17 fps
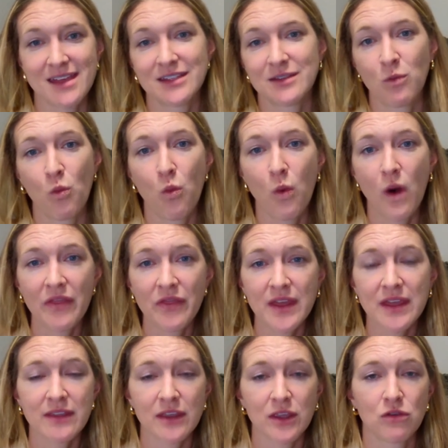And one
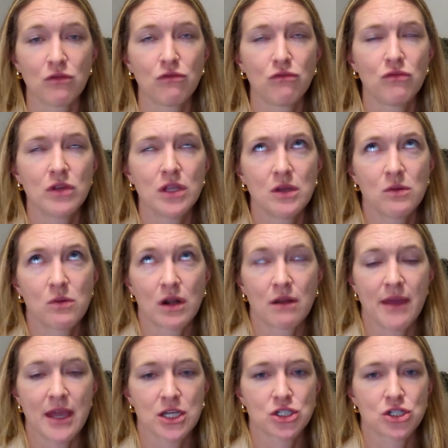thing that you really want to
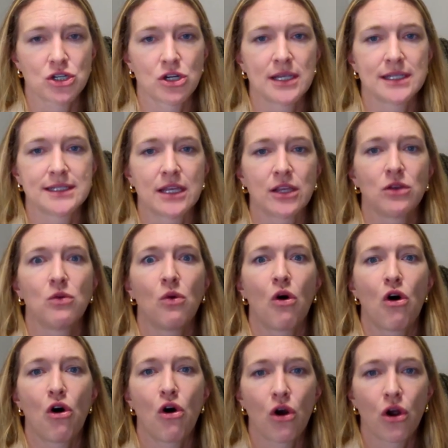make sure is that you
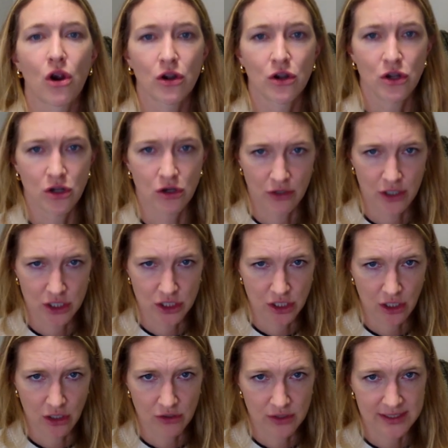are
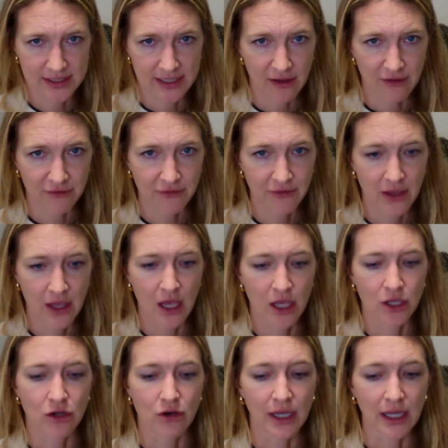nourishing yourself.
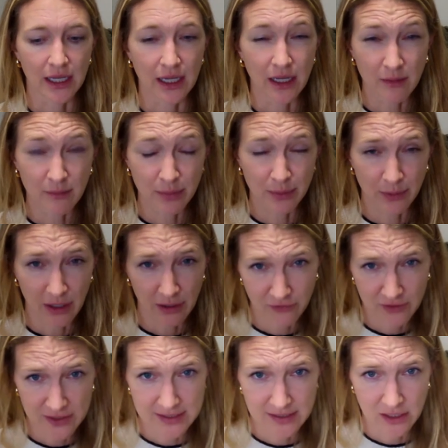You're eating
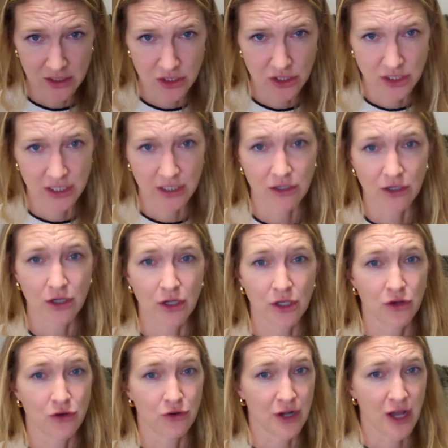breakfast, lunch, dinner.
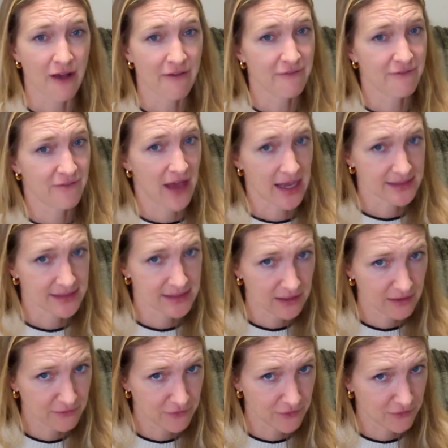You're not
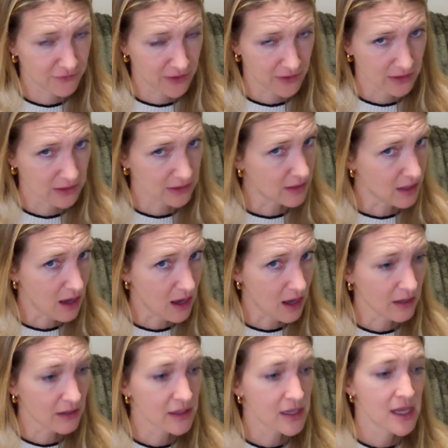fasting for very
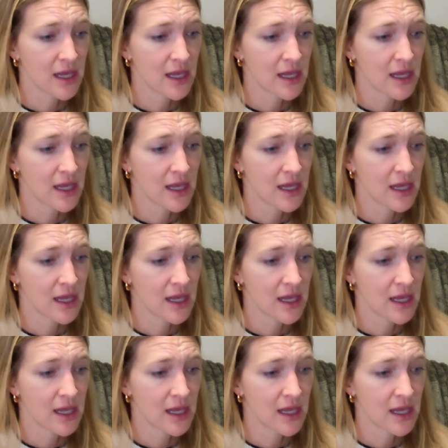long.